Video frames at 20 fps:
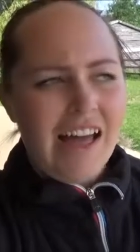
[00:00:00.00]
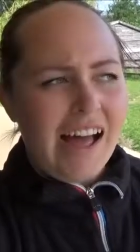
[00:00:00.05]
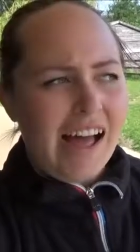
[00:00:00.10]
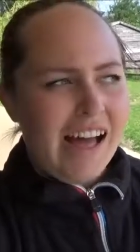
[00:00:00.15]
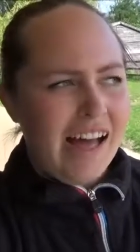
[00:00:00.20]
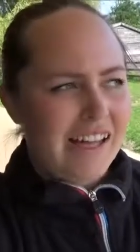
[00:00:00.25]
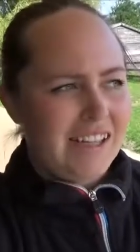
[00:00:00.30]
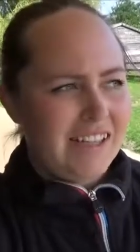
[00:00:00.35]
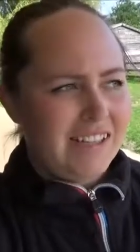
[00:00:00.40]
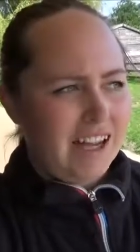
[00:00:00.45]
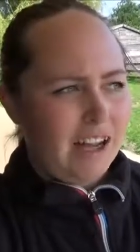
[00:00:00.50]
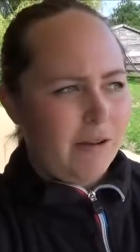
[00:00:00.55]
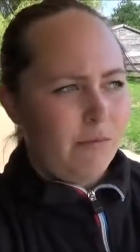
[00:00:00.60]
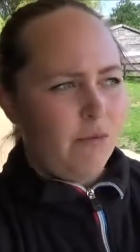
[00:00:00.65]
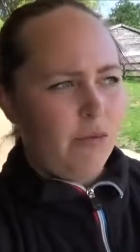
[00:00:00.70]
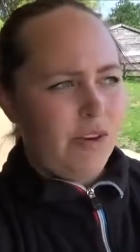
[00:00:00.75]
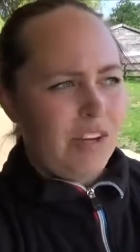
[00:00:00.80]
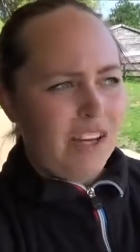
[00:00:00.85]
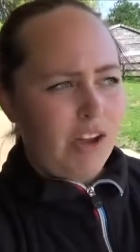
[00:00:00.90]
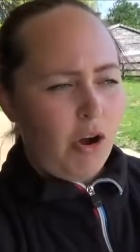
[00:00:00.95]
and I'm
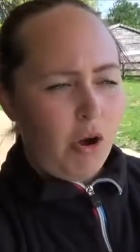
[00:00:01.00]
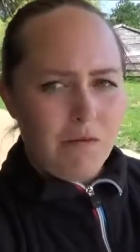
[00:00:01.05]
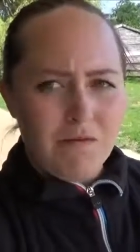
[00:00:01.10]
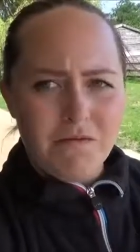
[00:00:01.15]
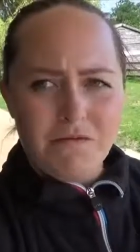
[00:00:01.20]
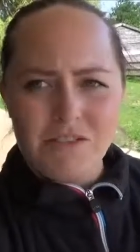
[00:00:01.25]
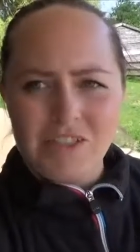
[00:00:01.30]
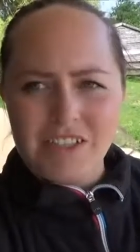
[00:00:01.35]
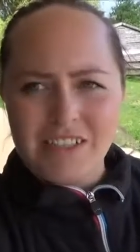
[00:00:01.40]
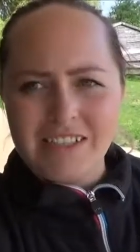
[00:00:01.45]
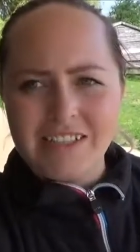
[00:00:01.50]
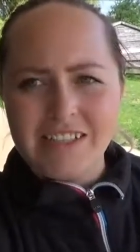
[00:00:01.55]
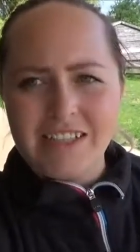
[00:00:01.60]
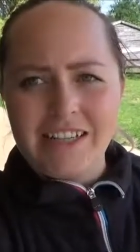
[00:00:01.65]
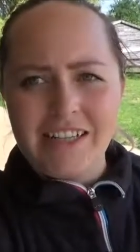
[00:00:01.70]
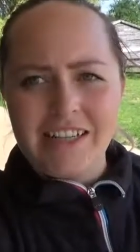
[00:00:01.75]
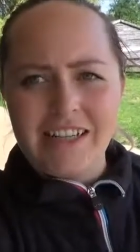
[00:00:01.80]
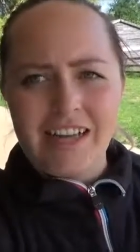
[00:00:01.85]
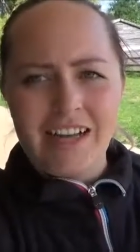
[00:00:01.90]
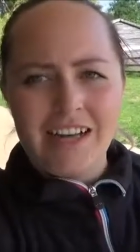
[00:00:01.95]
really confident
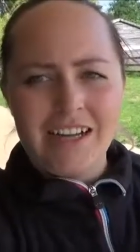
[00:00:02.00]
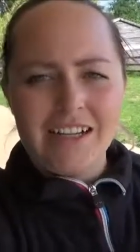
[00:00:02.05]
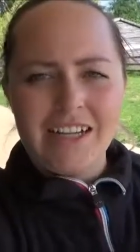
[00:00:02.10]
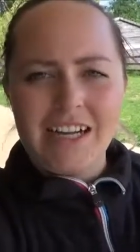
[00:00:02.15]
in that